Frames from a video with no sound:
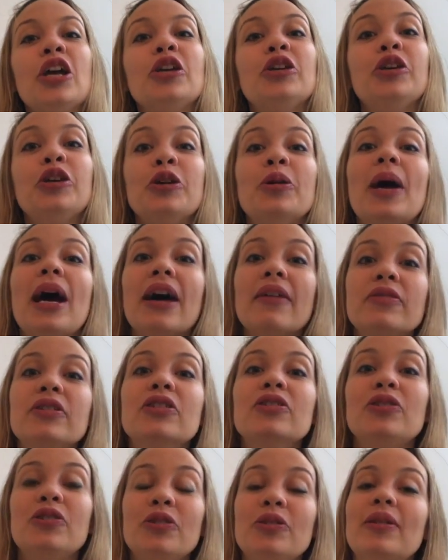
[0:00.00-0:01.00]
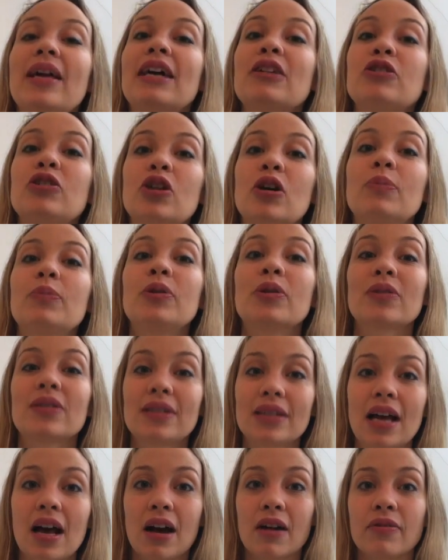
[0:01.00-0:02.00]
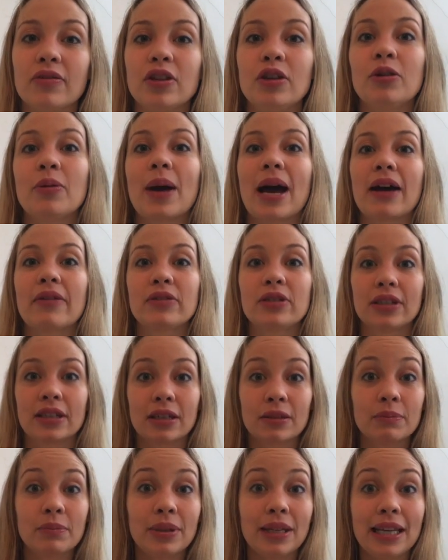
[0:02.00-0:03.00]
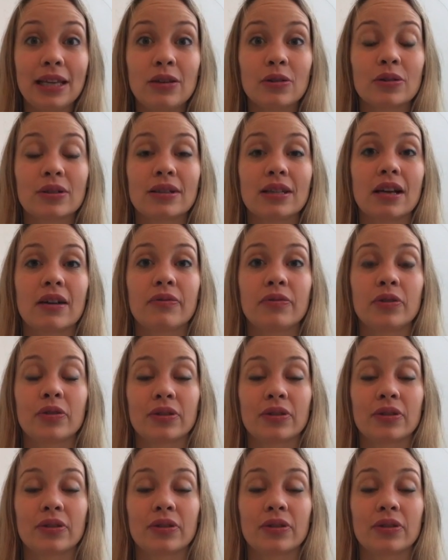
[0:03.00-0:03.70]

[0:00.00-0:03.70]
You have to do that job yourself. You have to complete yourself.